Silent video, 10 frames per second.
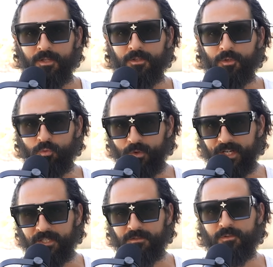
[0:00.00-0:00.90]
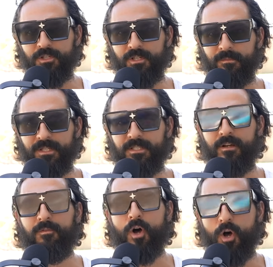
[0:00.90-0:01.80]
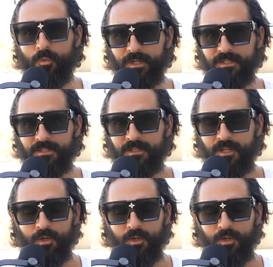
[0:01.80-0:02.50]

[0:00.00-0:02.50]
the greatest version of myself always.